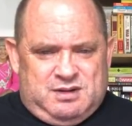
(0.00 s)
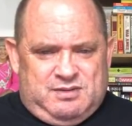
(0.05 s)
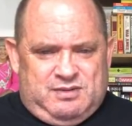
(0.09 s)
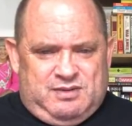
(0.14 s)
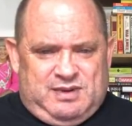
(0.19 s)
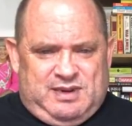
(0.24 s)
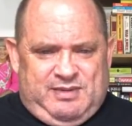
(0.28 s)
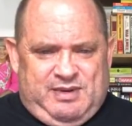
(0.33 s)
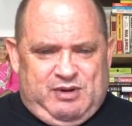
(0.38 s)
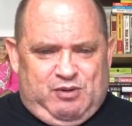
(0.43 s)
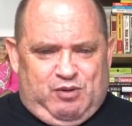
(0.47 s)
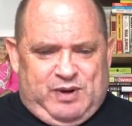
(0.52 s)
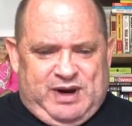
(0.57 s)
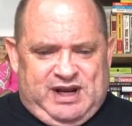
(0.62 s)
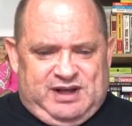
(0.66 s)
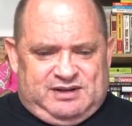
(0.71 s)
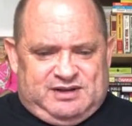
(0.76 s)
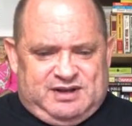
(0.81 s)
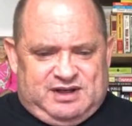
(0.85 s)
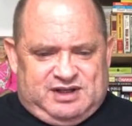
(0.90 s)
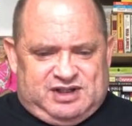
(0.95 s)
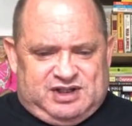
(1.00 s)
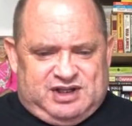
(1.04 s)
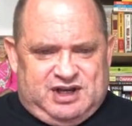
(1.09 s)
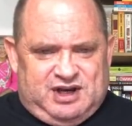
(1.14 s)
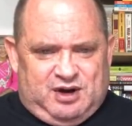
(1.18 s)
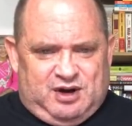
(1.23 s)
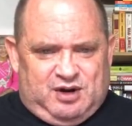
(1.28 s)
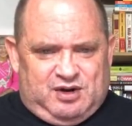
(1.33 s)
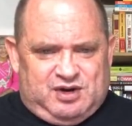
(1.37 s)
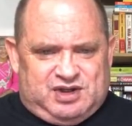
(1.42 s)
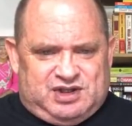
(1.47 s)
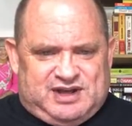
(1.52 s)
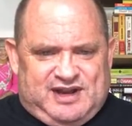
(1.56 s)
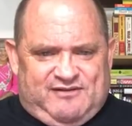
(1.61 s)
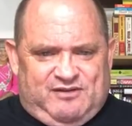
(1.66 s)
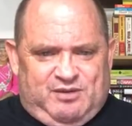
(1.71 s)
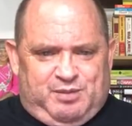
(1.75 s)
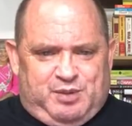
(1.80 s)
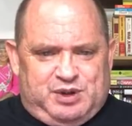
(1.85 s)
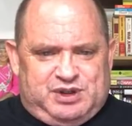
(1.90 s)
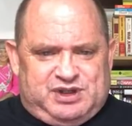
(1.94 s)
me read this here.
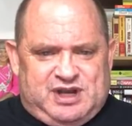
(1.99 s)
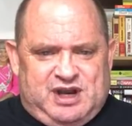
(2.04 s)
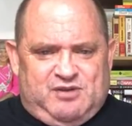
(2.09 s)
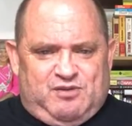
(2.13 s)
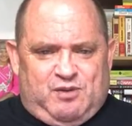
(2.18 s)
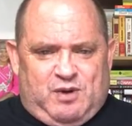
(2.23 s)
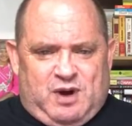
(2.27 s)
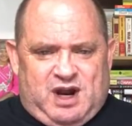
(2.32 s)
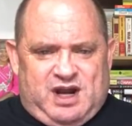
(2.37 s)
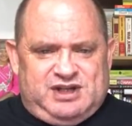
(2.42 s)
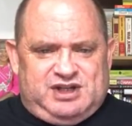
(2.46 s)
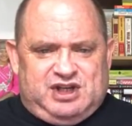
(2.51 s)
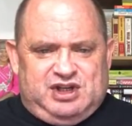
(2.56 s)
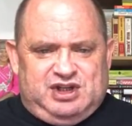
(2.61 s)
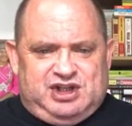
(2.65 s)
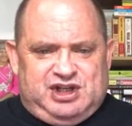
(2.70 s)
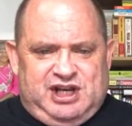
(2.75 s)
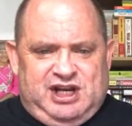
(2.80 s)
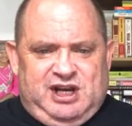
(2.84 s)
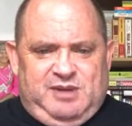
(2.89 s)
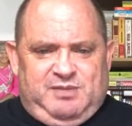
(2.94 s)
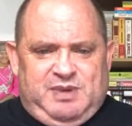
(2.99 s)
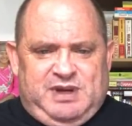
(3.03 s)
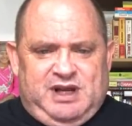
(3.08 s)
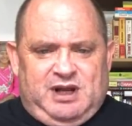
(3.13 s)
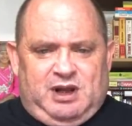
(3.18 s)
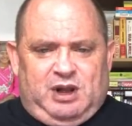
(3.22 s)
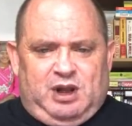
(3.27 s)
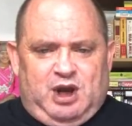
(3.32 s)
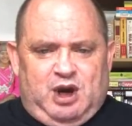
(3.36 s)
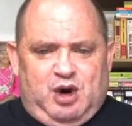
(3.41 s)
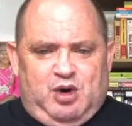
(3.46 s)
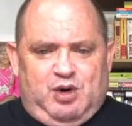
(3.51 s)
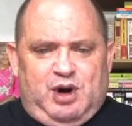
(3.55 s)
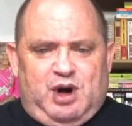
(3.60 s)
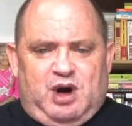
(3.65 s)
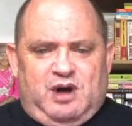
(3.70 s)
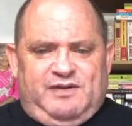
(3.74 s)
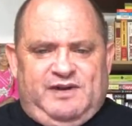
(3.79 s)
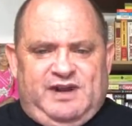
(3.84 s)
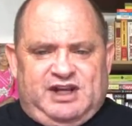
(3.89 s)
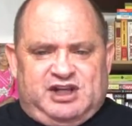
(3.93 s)
7% rise in GDP alone
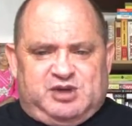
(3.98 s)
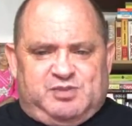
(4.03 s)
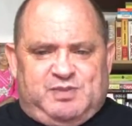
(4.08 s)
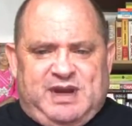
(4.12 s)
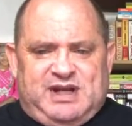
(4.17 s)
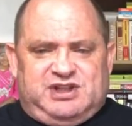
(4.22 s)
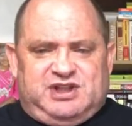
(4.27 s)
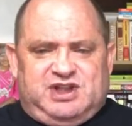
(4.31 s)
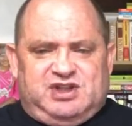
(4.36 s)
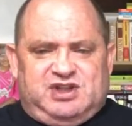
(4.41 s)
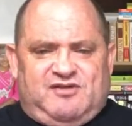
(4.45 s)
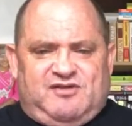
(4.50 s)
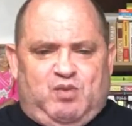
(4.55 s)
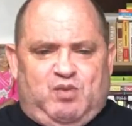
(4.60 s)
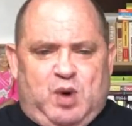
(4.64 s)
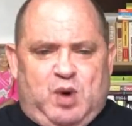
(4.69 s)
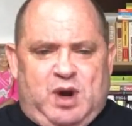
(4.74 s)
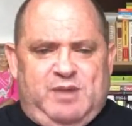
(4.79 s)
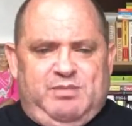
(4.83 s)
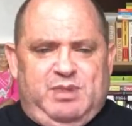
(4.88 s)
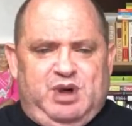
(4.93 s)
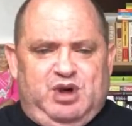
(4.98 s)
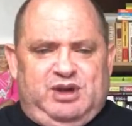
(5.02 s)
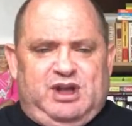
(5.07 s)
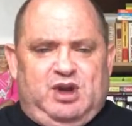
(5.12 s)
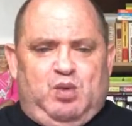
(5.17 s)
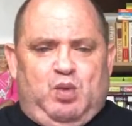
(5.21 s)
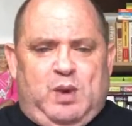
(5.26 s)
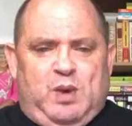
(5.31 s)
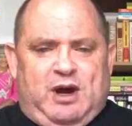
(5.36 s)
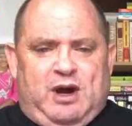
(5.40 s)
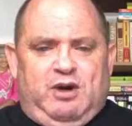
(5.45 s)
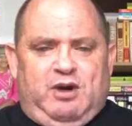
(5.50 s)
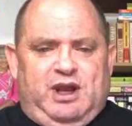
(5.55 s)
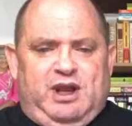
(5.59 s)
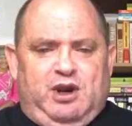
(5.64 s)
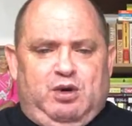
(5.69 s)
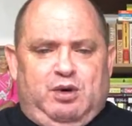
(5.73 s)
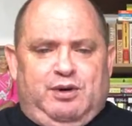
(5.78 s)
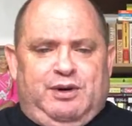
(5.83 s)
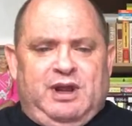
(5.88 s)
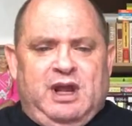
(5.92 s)
on the expenses of 1 million
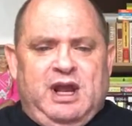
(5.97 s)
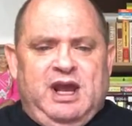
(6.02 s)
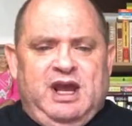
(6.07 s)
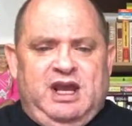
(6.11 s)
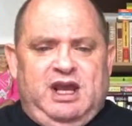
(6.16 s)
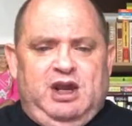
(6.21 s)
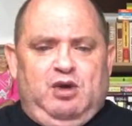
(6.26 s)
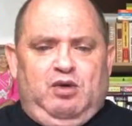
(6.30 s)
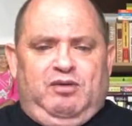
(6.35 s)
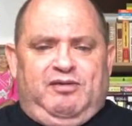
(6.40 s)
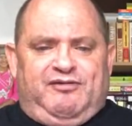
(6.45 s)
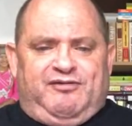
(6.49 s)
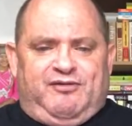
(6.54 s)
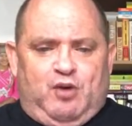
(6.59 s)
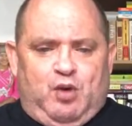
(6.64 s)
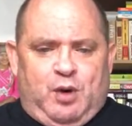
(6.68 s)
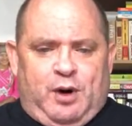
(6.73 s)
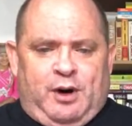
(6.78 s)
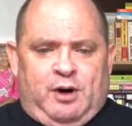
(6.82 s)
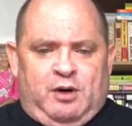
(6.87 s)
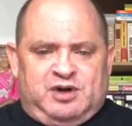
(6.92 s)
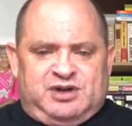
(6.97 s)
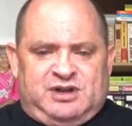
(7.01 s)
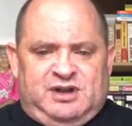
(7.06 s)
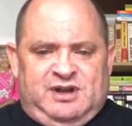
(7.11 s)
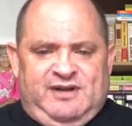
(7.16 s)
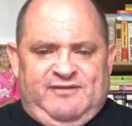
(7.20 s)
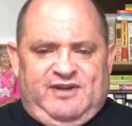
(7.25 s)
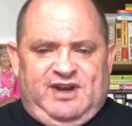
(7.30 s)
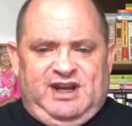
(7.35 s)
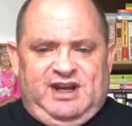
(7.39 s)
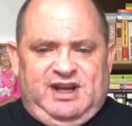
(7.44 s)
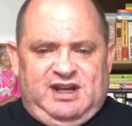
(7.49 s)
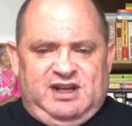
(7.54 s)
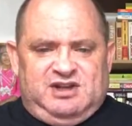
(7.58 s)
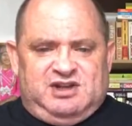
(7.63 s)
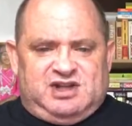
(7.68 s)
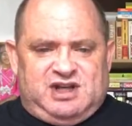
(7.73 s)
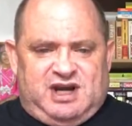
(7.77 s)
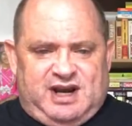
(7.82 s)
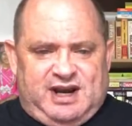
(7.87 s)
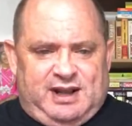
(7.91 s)
well-heeled foreigners living in
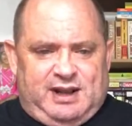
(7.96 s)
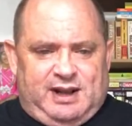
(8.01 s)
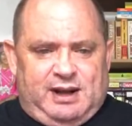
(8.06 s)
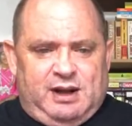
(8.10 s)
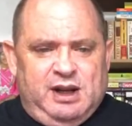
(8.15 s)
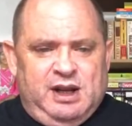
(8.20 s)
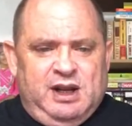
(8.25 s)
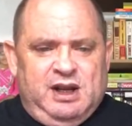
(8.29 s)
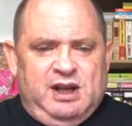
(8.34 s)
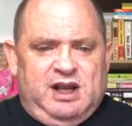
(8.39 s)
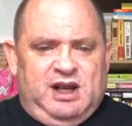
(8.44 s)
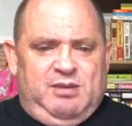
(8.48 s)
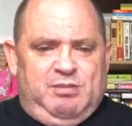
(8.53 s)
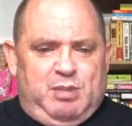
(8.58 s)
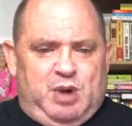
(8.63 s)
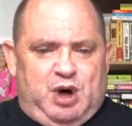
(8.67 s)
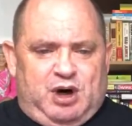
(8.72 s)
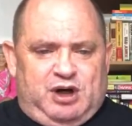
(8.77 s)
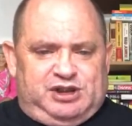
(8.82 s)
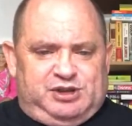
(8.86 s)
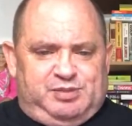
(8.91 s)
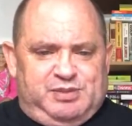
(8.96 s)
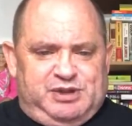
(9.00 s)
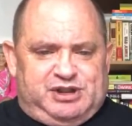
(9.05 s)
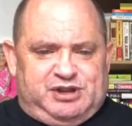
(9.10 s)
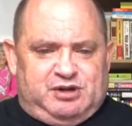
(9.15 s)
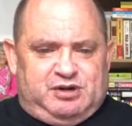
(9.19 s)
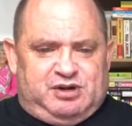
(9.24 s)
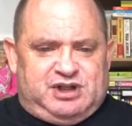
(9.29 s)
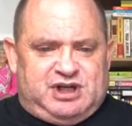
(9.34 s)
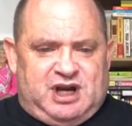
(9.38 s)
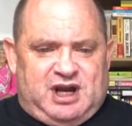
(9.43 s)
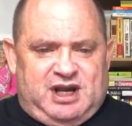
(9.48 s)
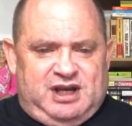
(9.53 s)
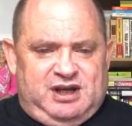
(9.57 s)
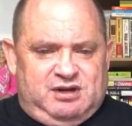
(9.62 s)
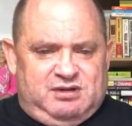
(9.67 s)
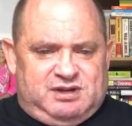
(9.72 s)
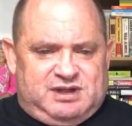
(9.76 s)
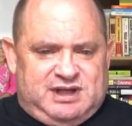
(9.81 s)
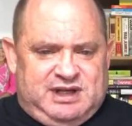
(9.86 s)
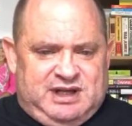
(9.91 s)
Thailand. In March, Mr.
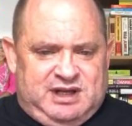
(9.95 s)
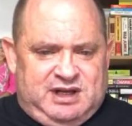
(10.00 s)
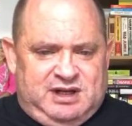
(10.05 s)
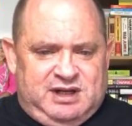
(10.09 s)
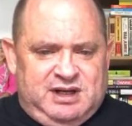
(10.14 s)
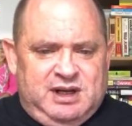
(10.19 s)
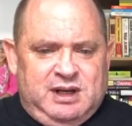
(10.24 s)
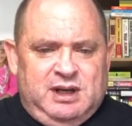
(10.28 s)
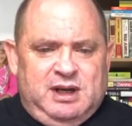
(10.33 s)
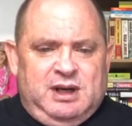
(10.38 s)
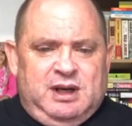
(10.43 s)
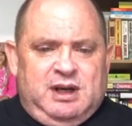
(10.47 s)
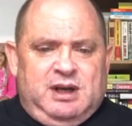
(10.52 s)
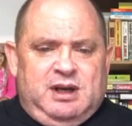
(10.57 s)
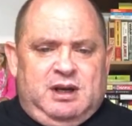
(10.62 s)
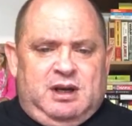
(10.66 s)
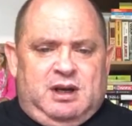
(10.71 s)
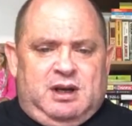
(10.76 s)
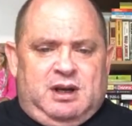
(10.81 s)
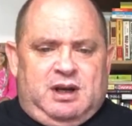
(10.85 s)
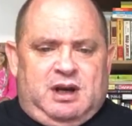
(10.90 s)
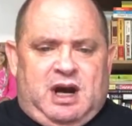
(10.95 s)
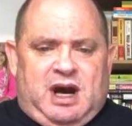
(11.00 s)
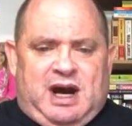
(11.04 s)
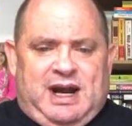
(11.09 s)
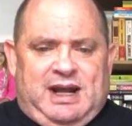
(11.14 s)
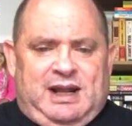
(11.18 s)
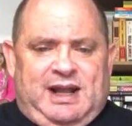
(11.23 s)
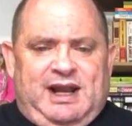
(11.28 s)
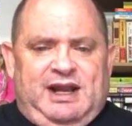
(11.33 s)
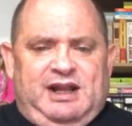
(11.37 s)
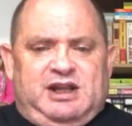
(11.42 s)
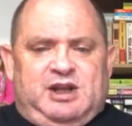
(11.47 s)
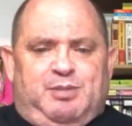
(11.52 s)
Chayotid highlighted the